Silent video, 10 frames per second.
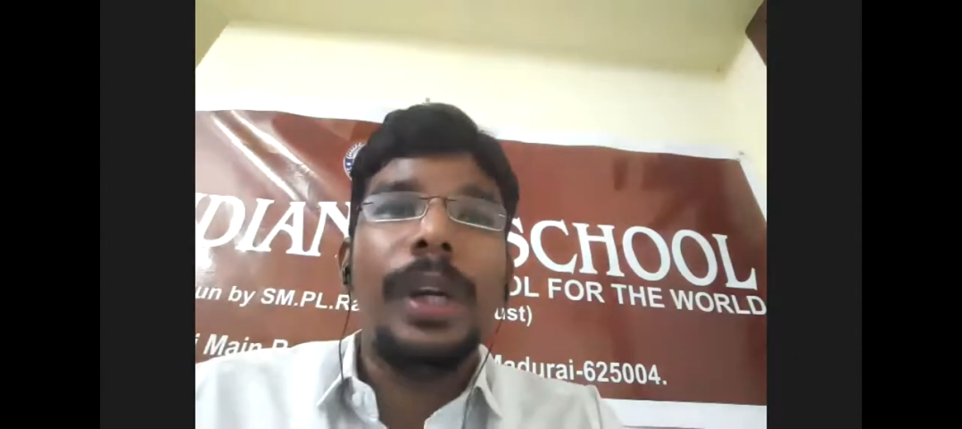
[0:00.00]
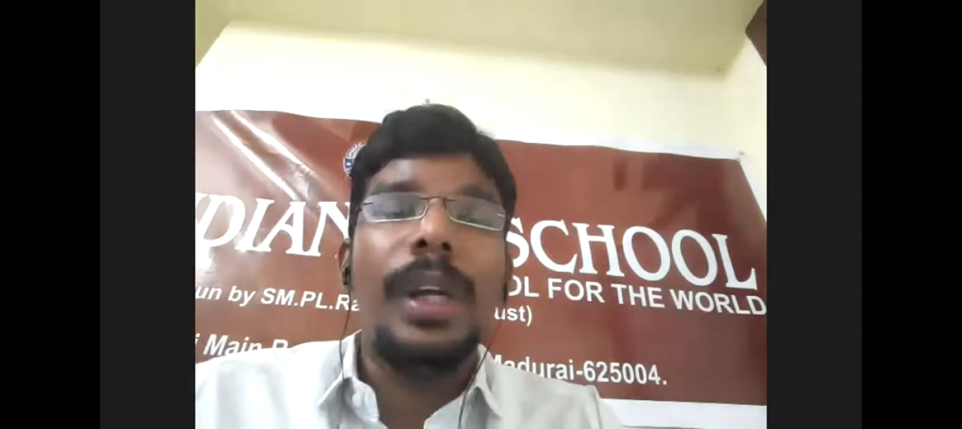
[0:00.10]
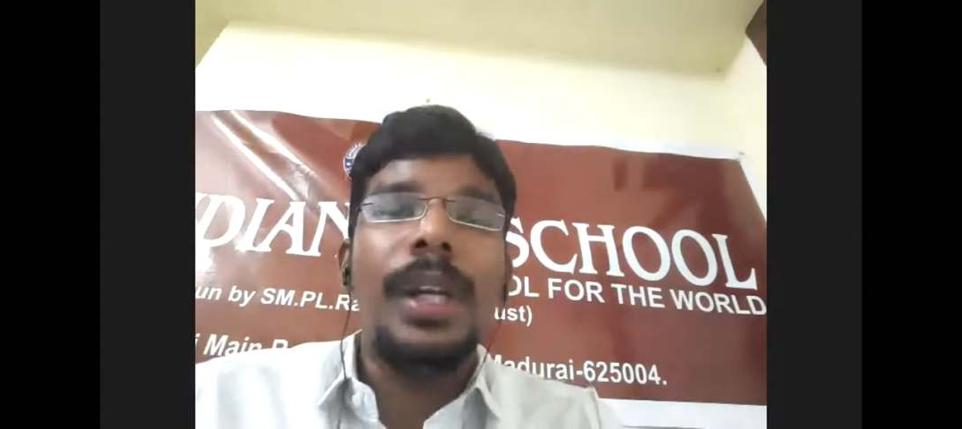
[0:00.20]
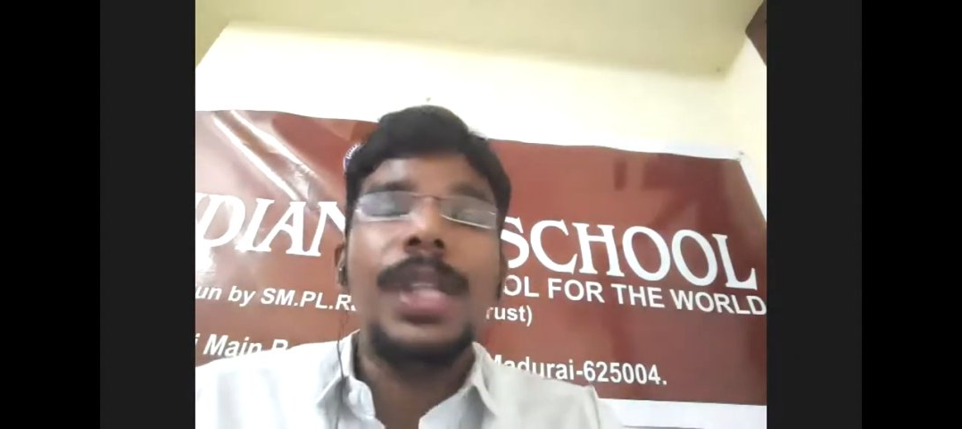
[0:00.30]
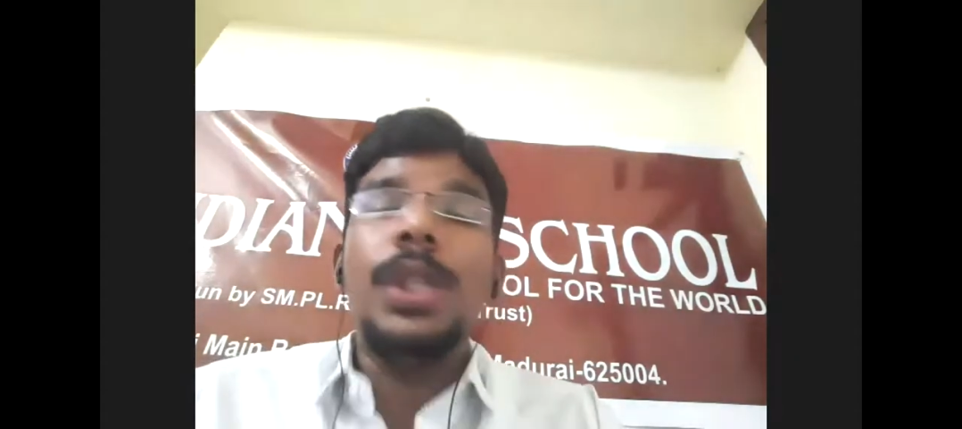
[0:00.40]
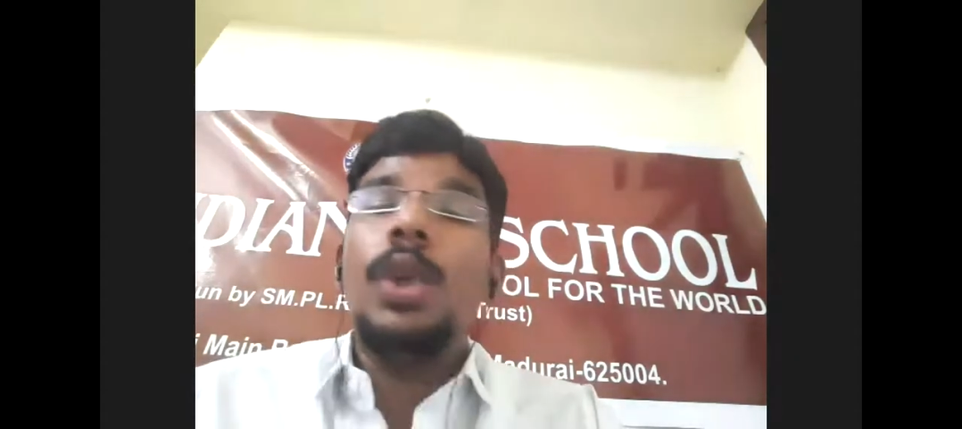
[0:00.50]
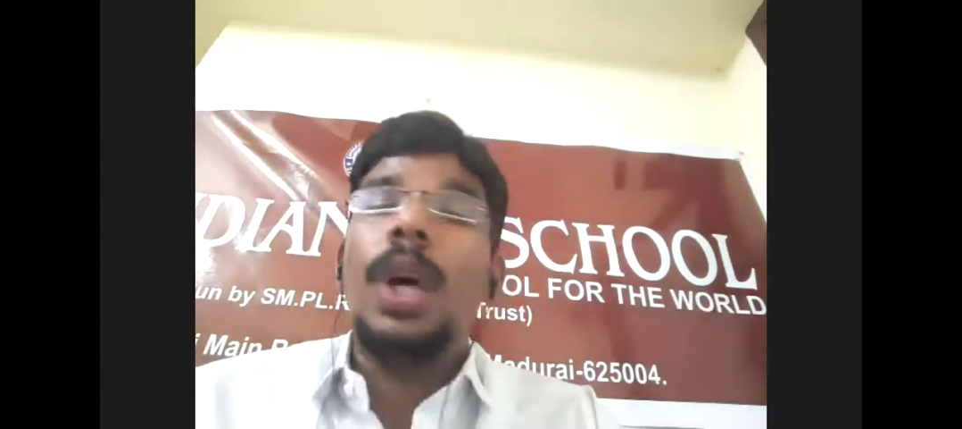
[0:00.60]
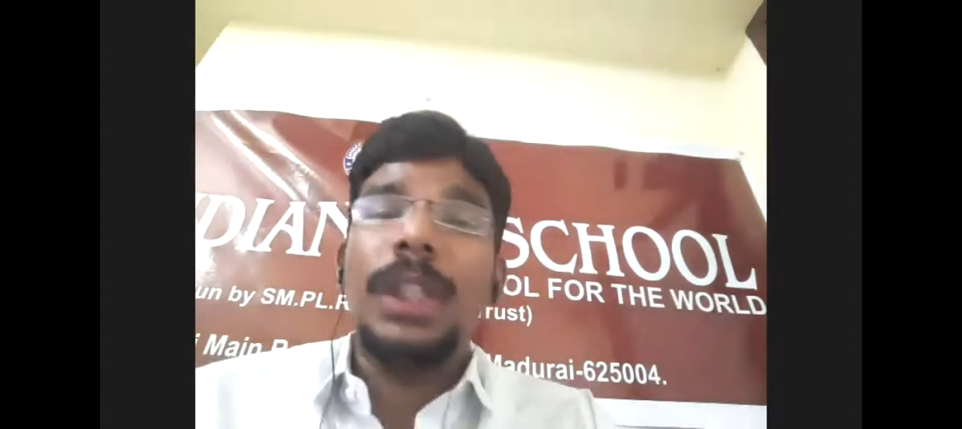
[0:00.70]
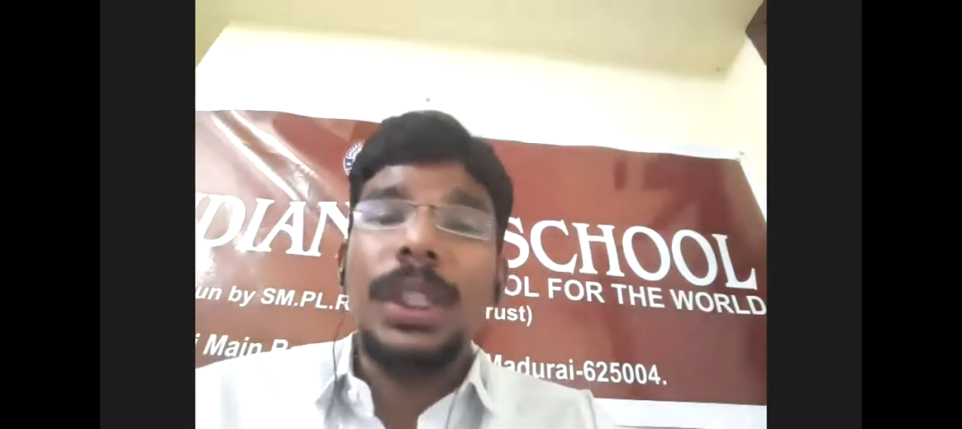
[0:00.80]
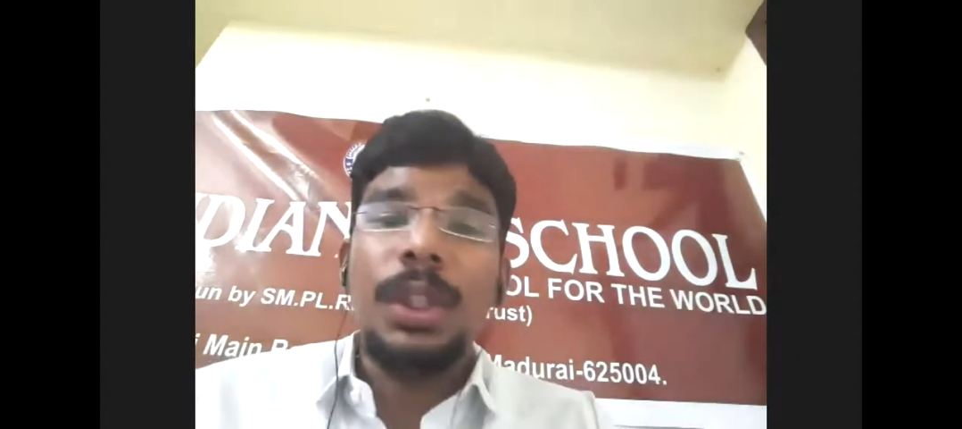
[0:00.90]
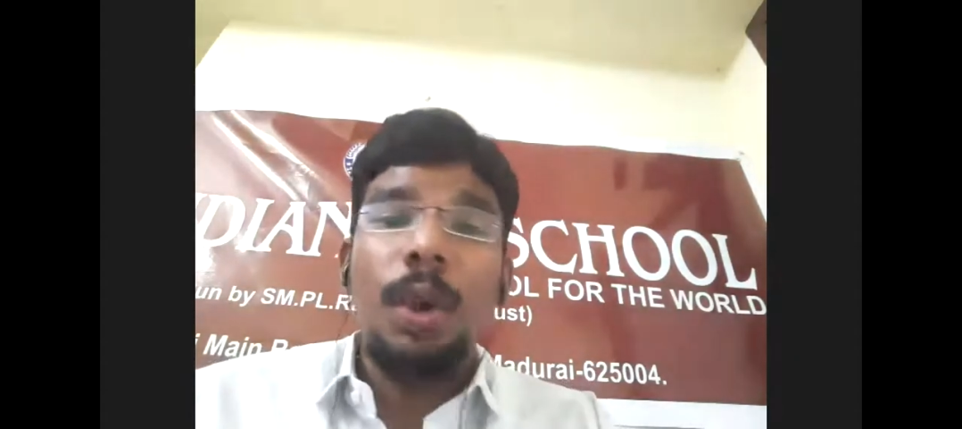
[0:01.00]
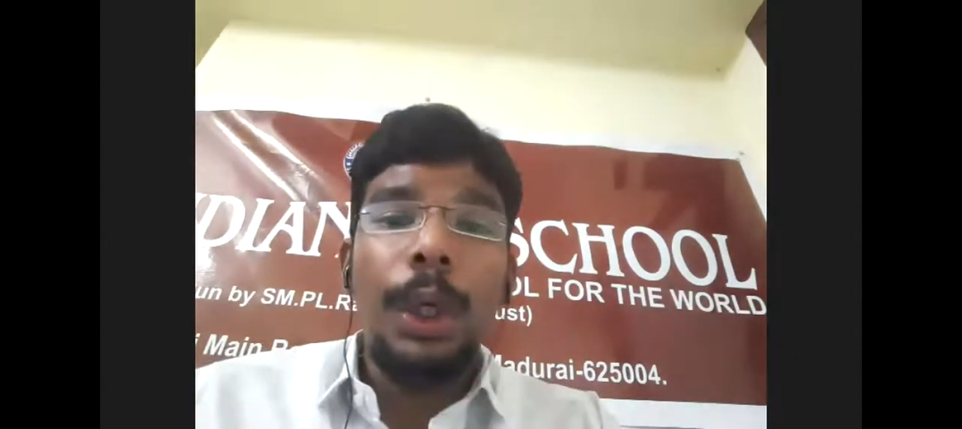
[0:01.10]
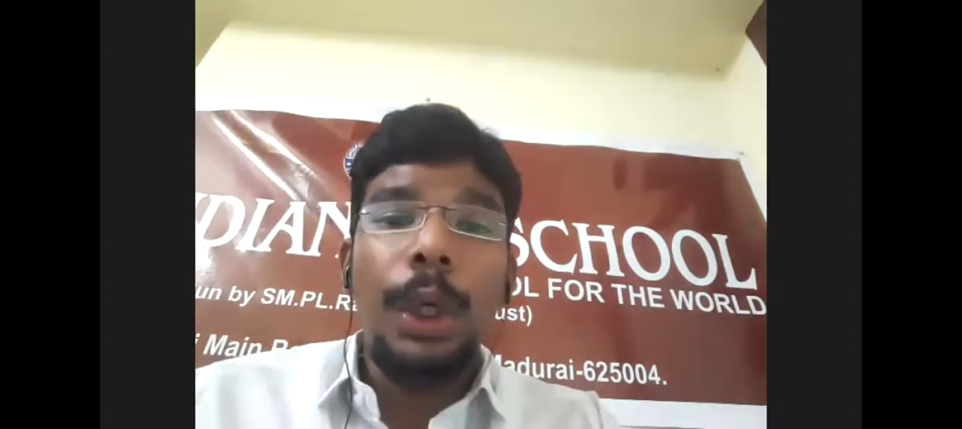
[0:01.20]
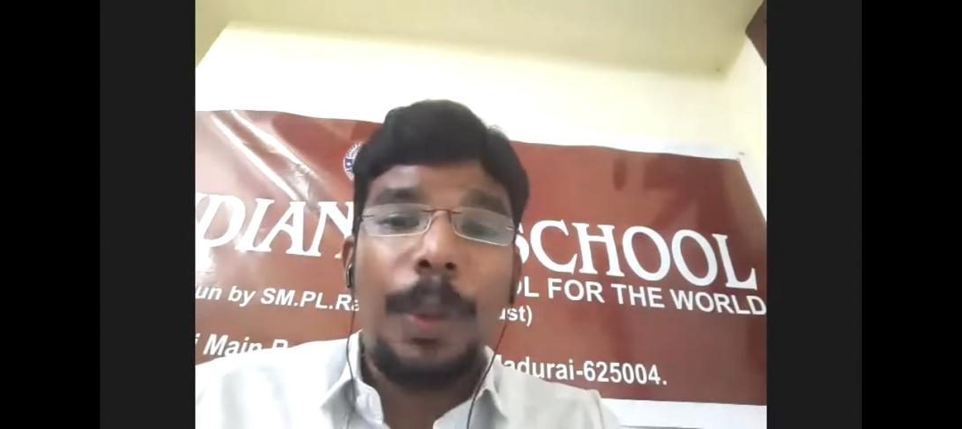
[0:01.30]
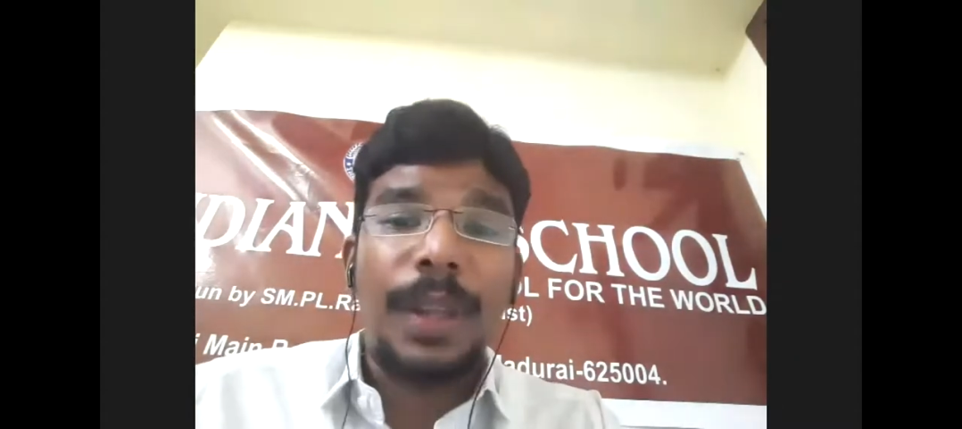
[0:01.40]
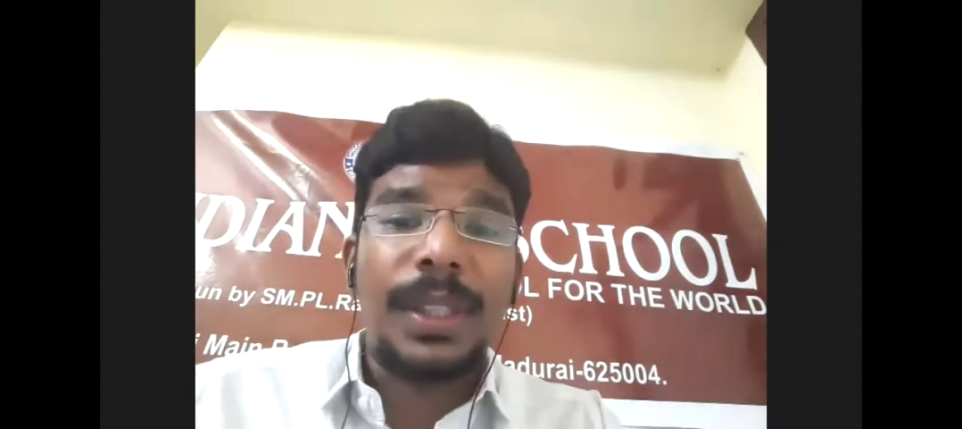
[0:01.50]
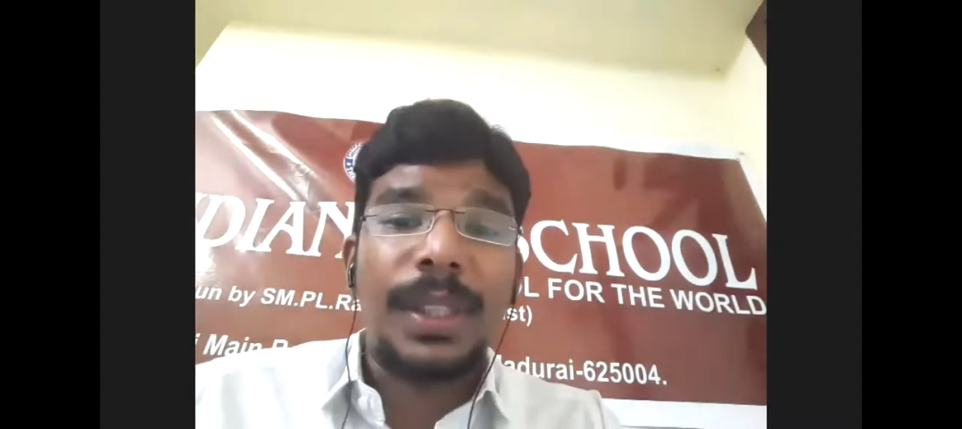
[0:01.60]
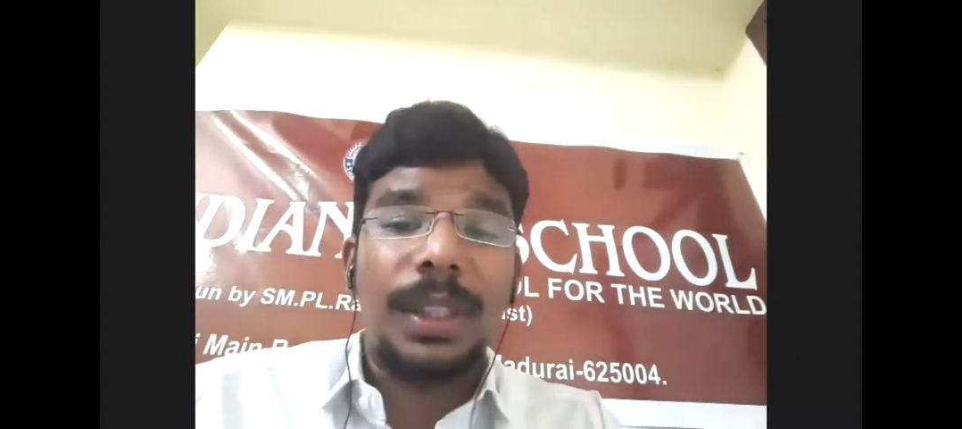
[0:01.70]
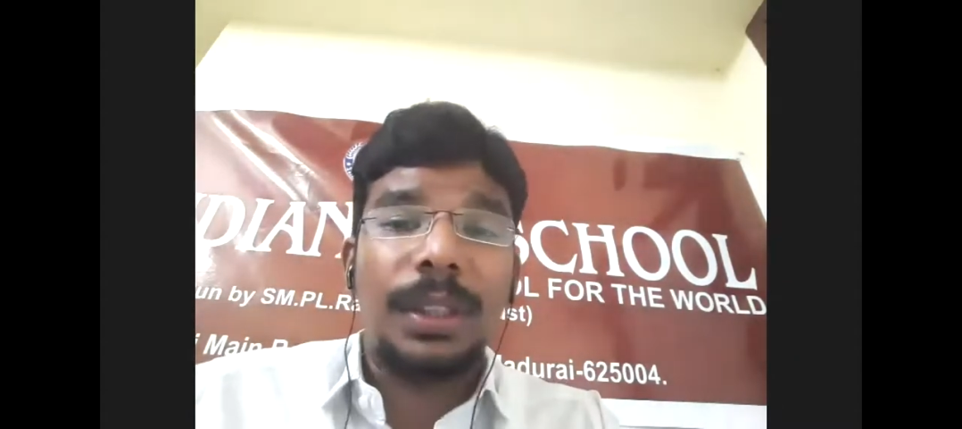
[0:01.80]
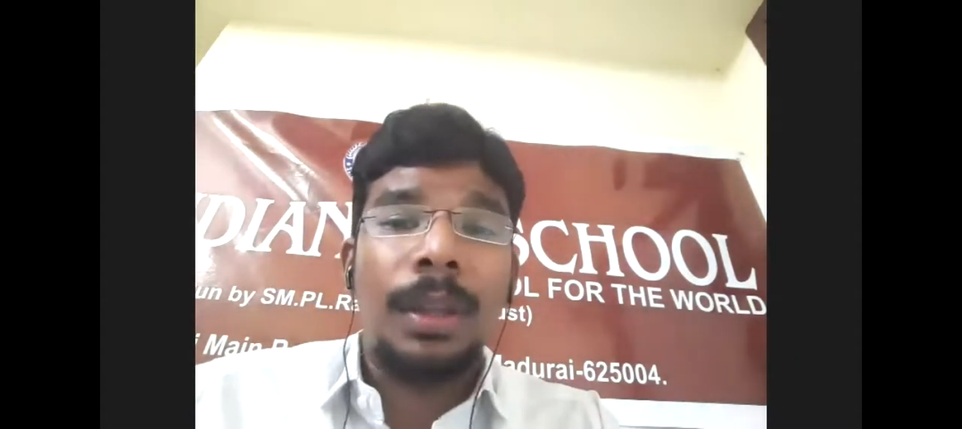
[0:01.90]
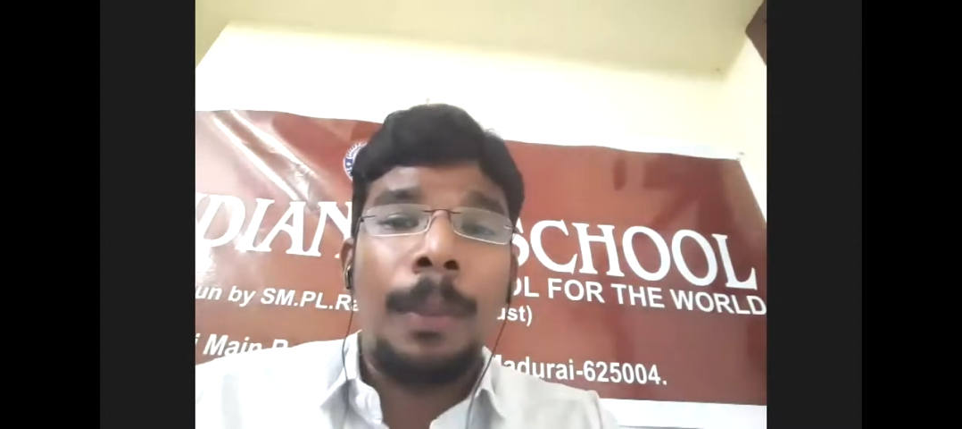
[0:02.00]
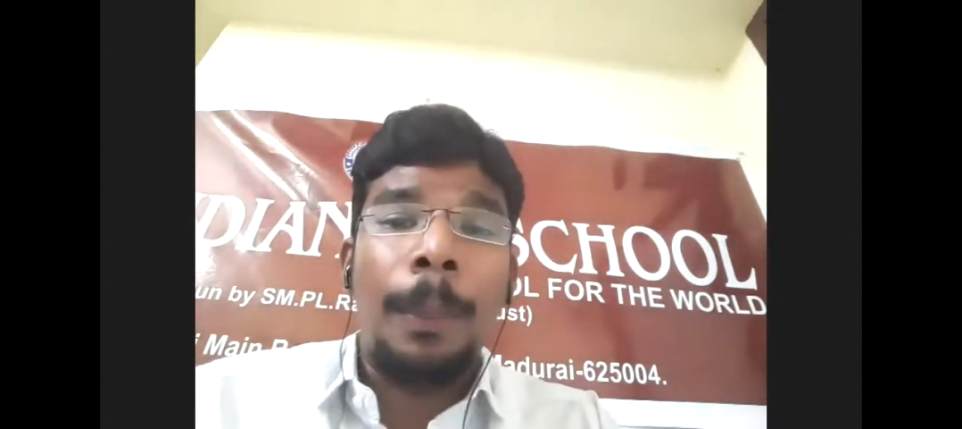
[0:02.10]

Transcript: really is you are just going to present,